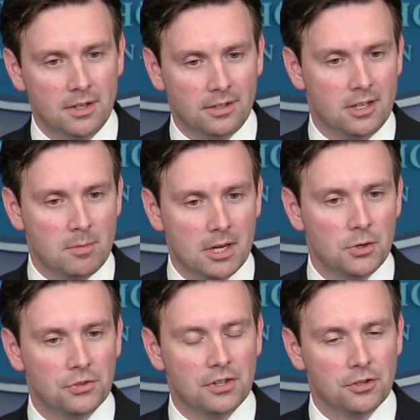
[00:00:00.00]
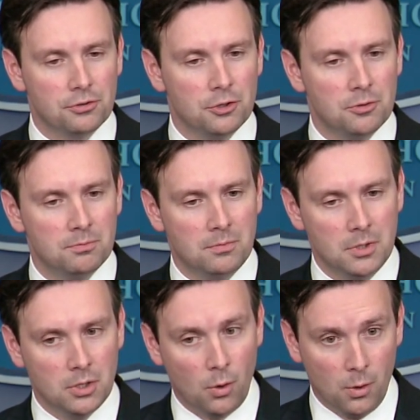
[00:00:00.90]
to anybody who's in this room
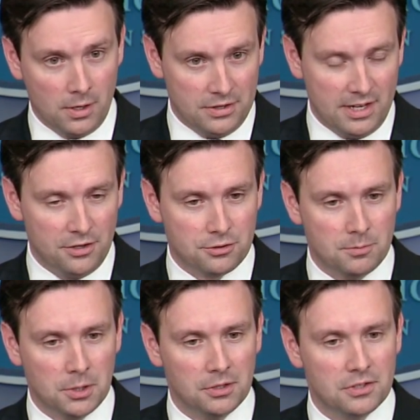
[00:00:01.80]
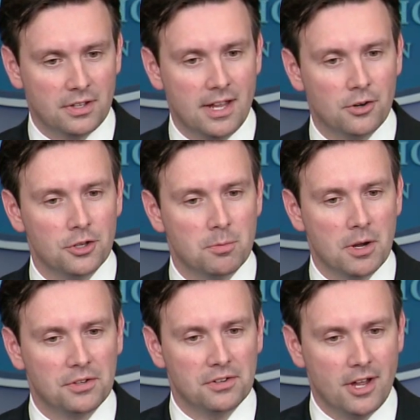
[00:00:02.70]
or in the East Room earlier today and heard the
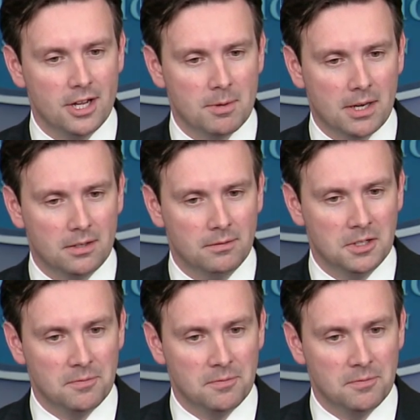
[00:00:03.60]
president talk about it.